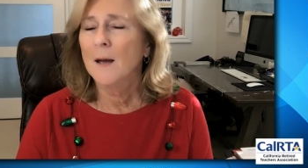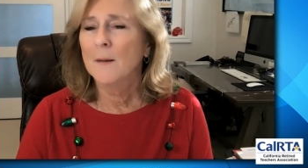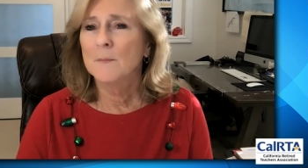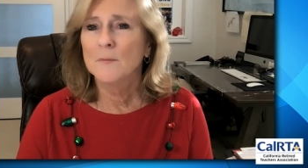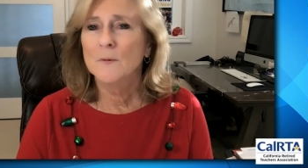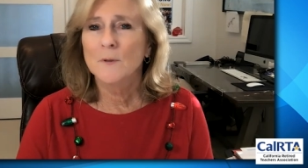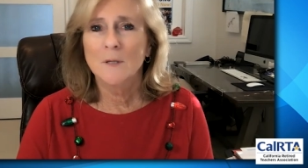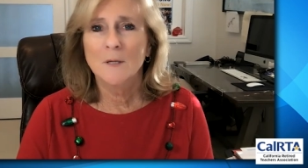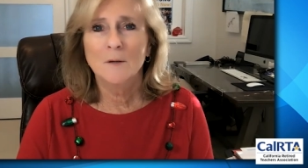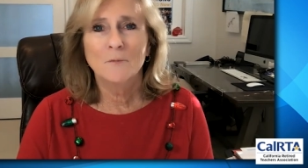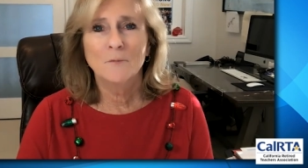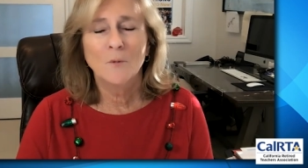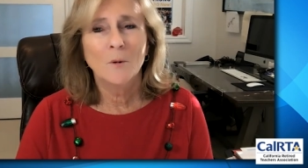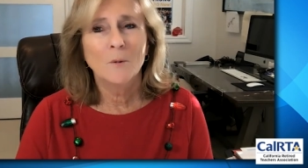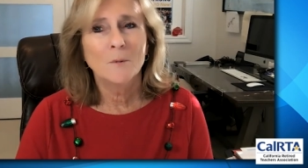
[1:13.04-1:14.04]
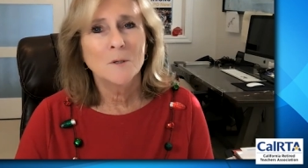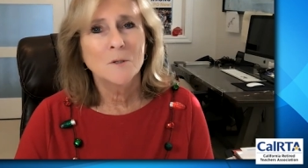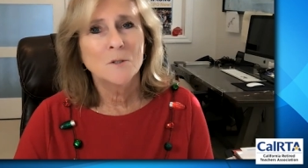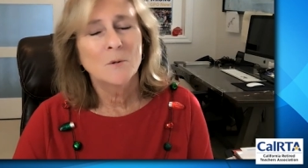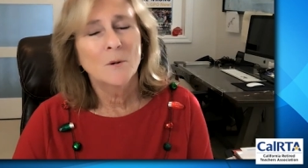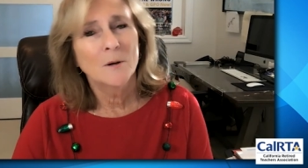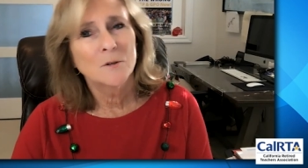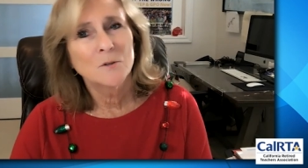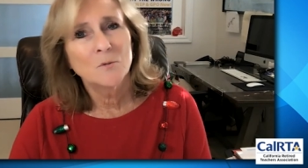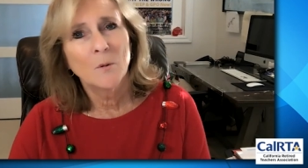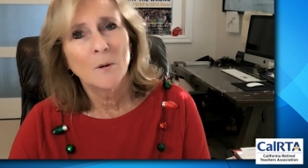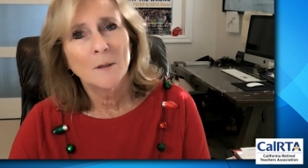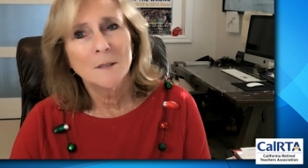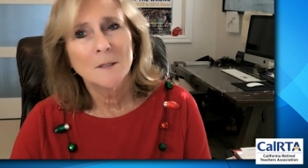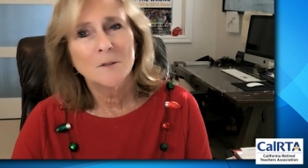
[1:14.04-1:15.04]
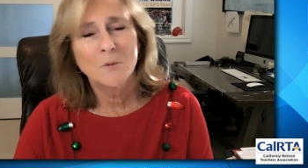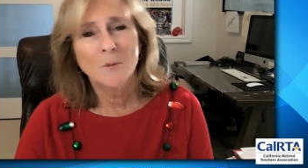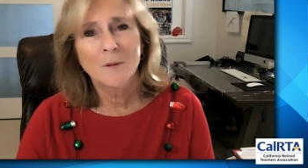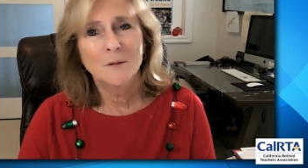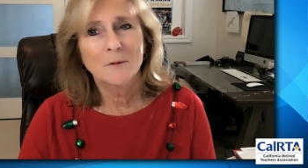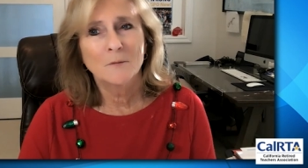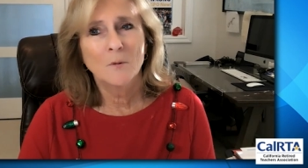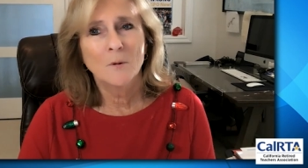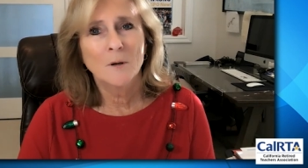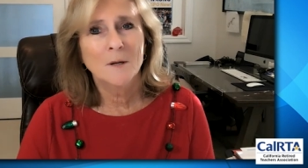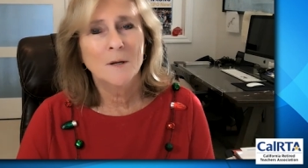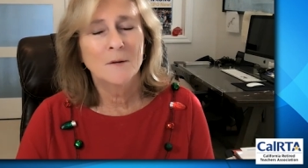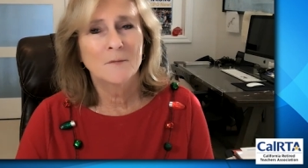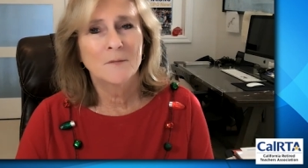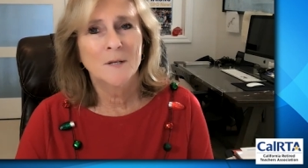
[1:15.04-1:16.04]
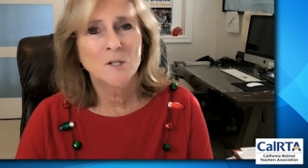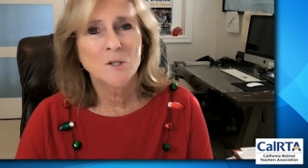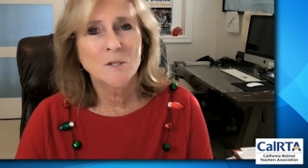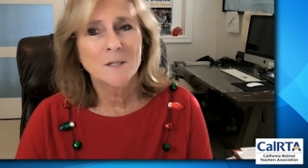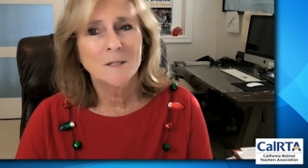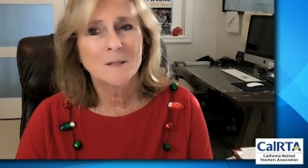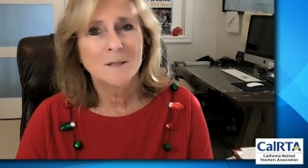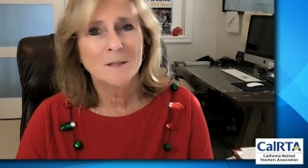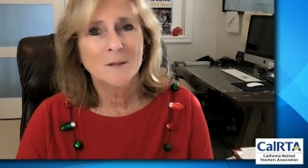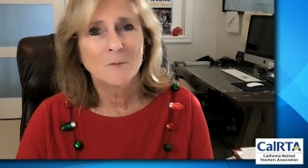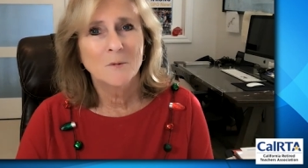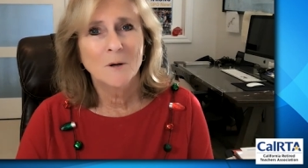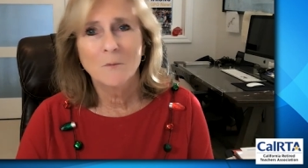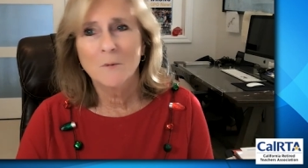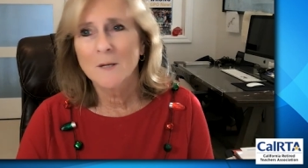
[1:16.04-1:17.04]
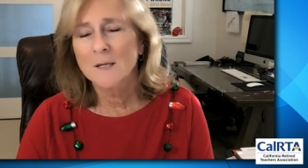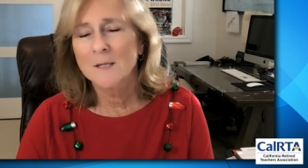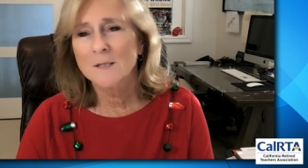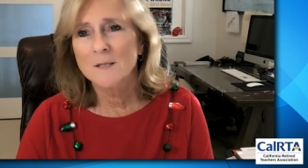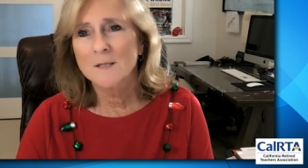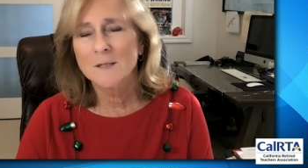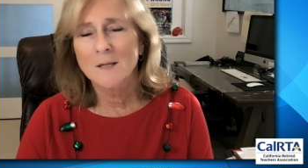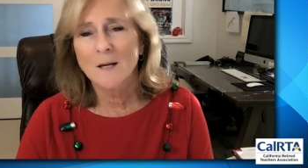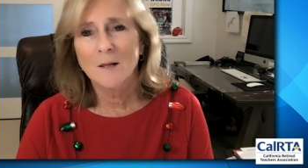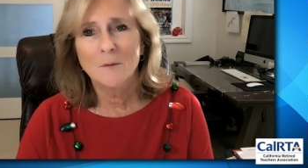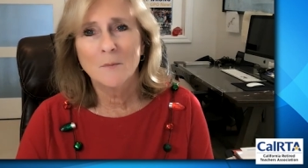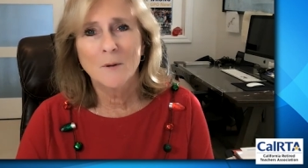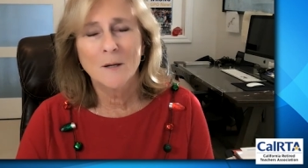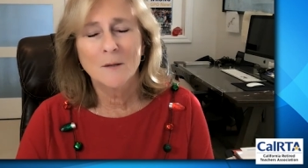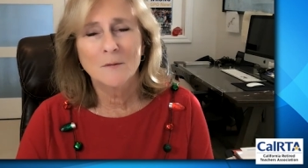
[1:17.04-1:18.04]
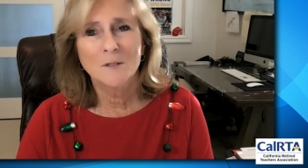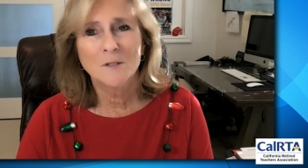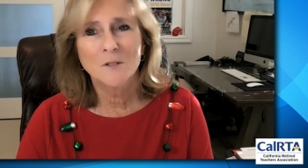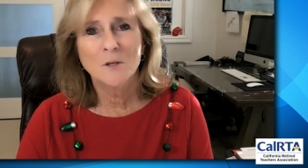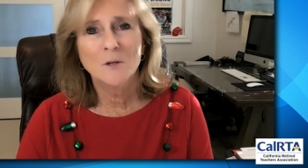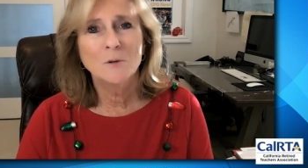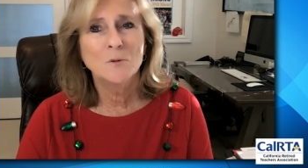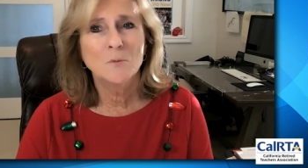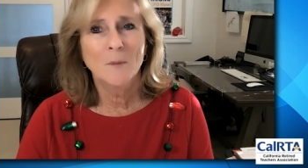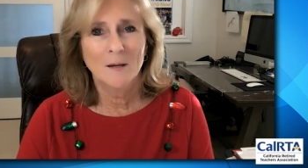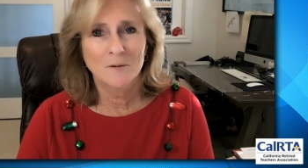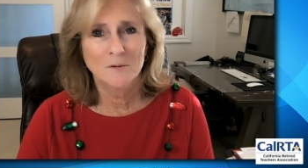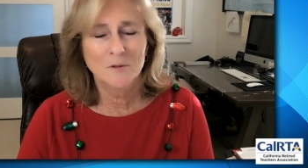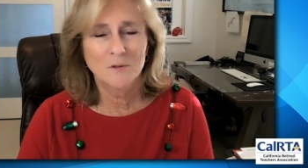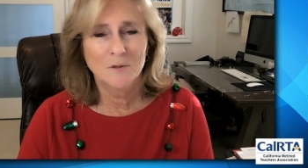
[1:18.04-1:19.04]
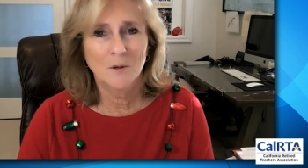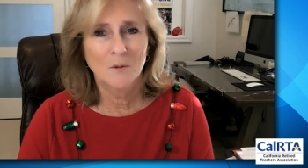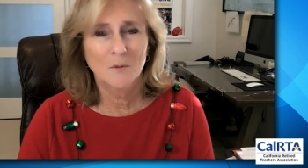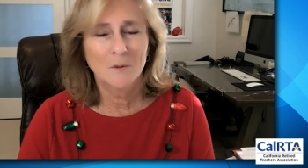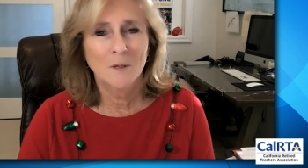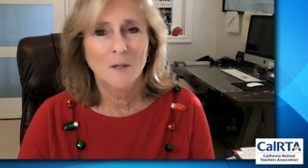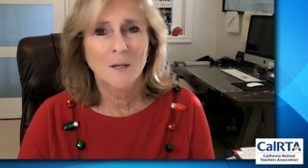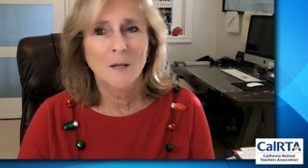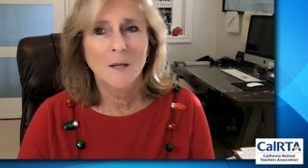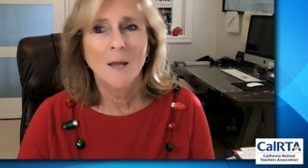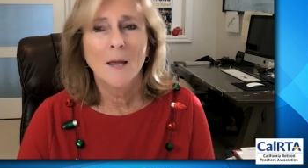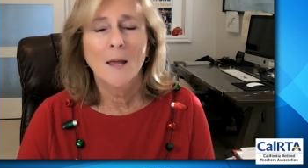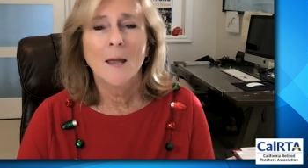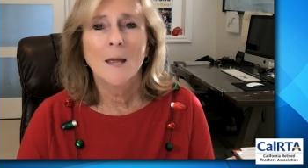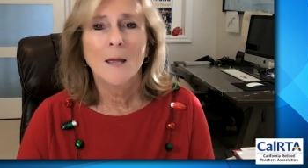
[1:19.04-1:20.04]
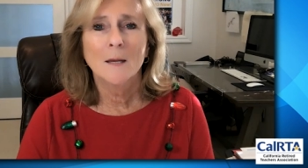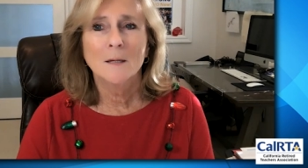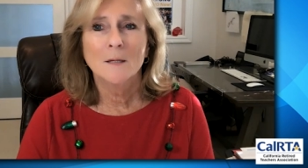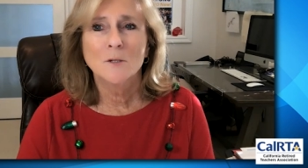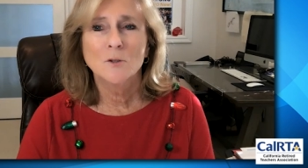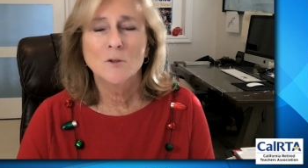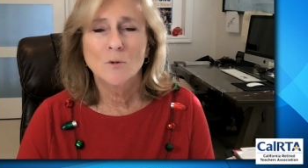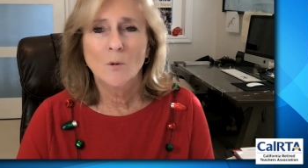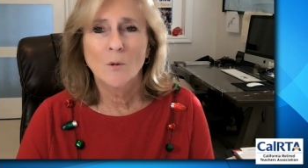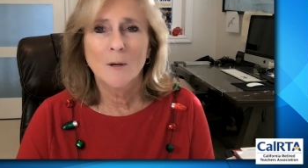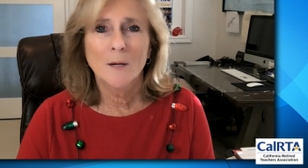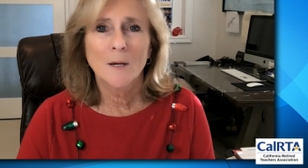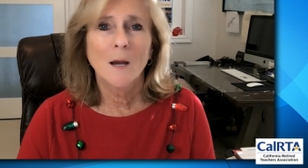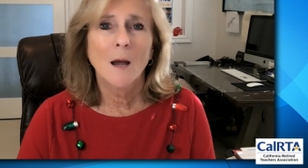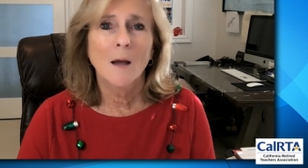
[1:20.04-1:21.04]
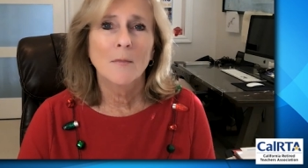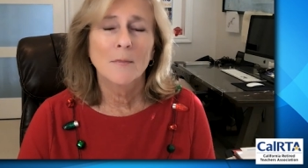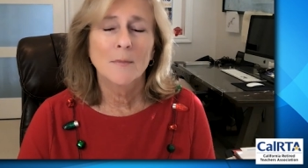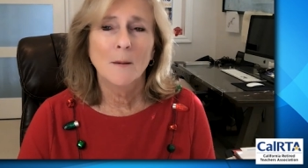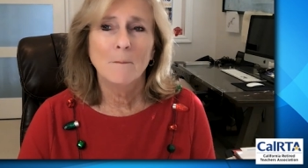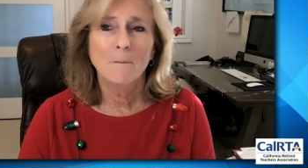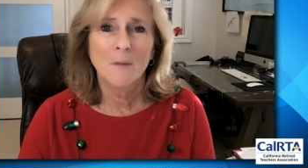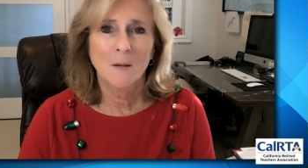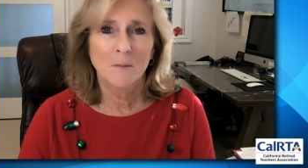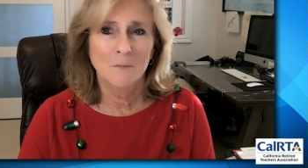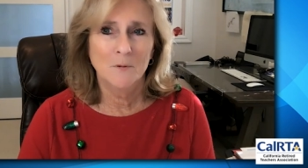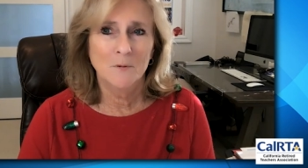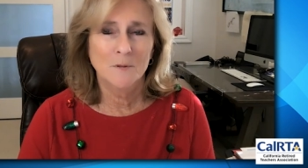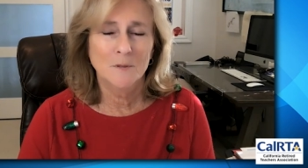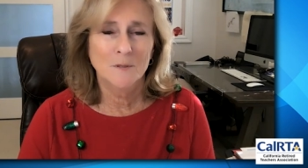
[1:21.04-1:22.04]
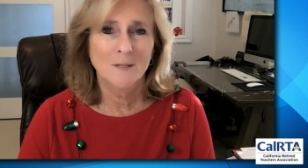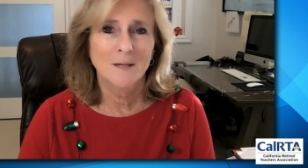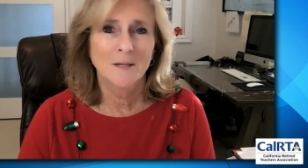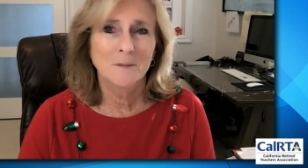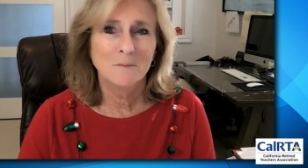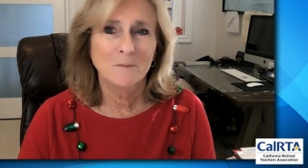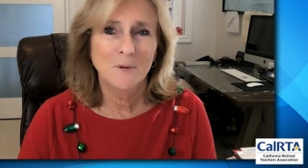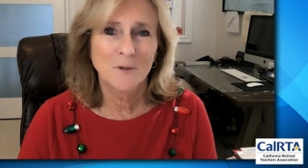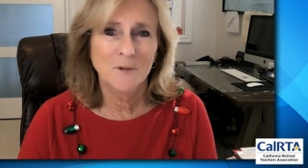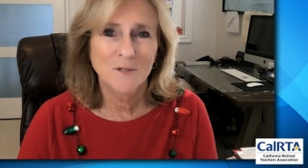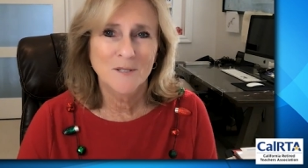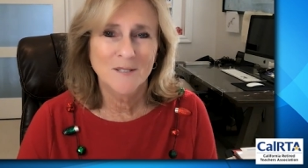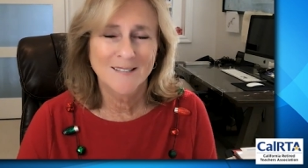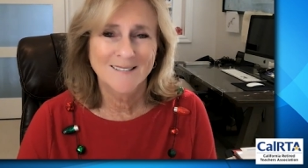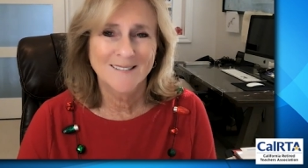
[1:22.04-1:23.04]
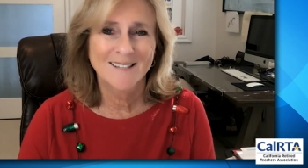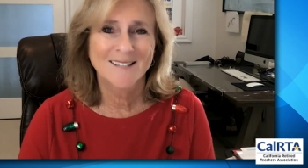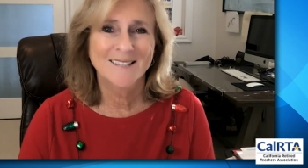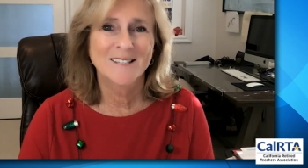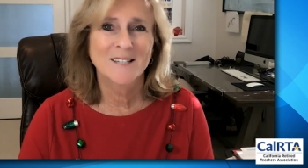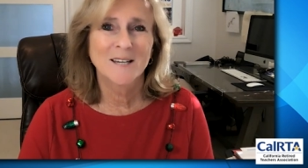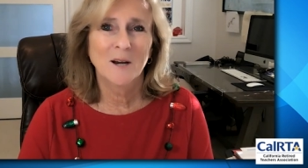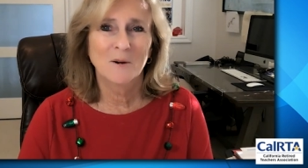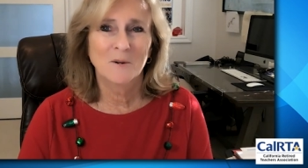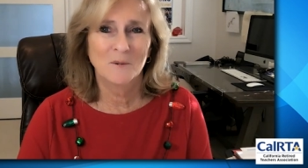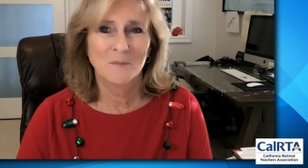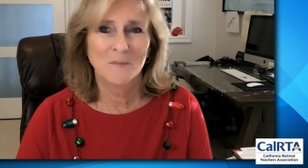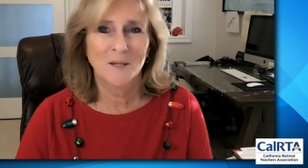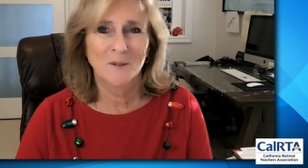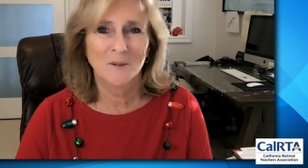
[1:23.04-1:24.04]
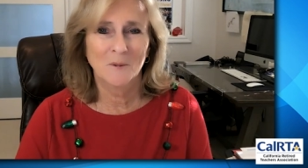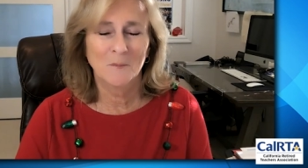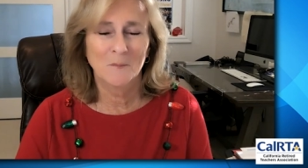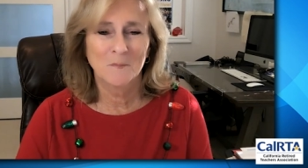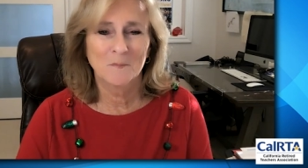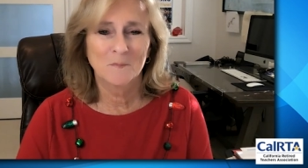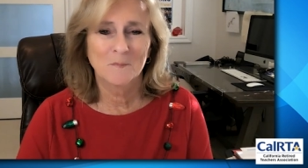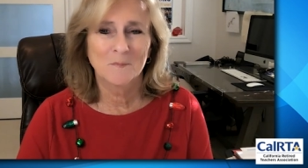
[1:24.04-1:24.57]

I'm looking forward to our 2024 convention where we can celebrate this huge milestone and enjoy the members in person in Sacramento.